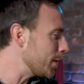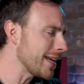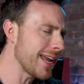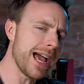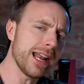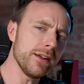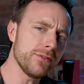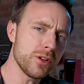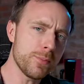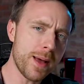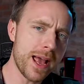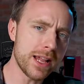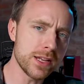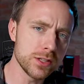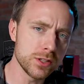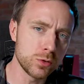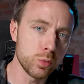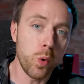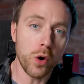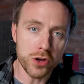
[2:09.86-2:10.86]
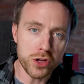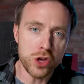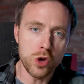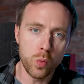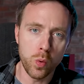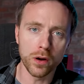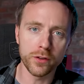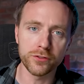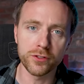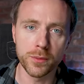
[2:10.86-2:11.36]
it kind of depends what you
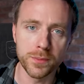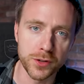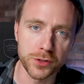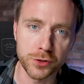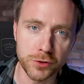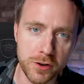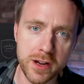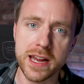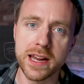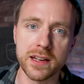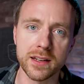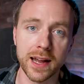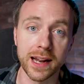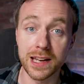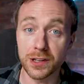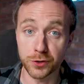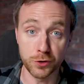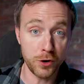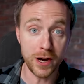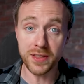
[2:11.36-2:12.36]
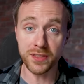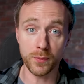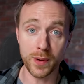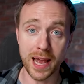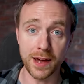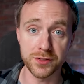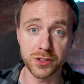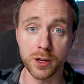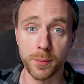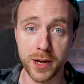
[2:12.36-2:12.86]
want from the screen, and it's great that we
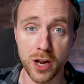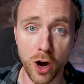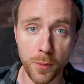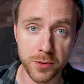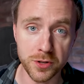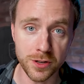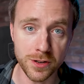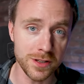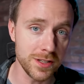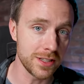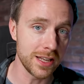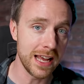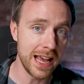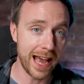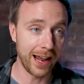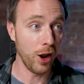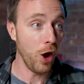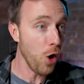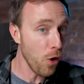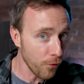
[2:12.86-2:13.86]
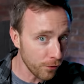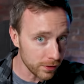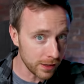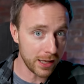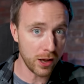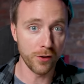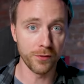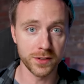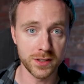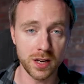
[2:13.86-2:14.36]
have so many options, and
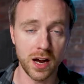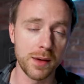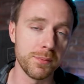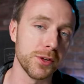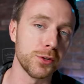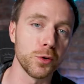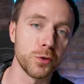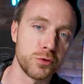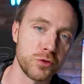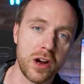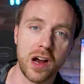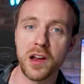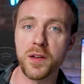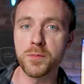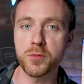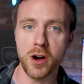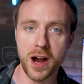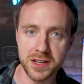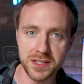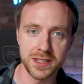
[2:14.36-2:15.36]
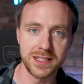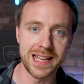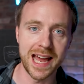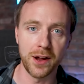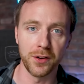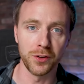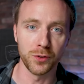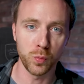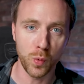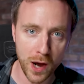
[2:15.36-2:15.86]
hopefully over time this will drive prices
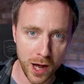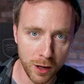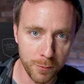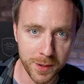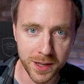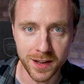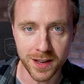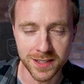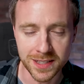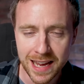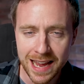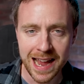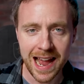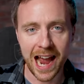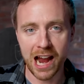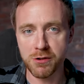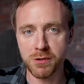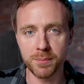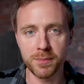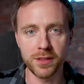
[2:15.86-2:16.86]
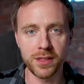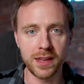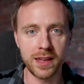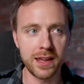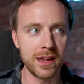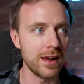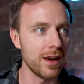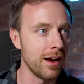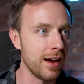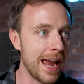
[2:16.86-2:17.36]
down as well, because I remember
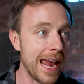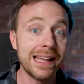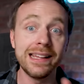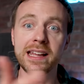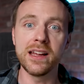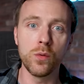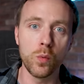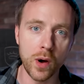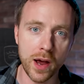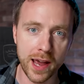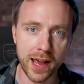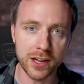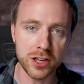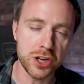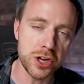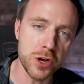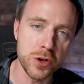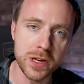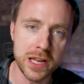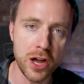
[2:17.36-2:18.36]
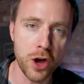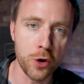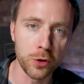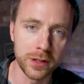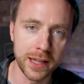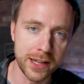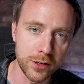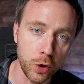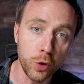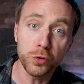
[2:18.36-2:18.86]
the uh, Alienware Q D
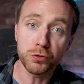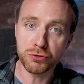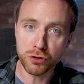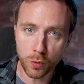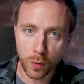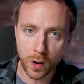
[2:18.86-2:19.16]
OLED Ultra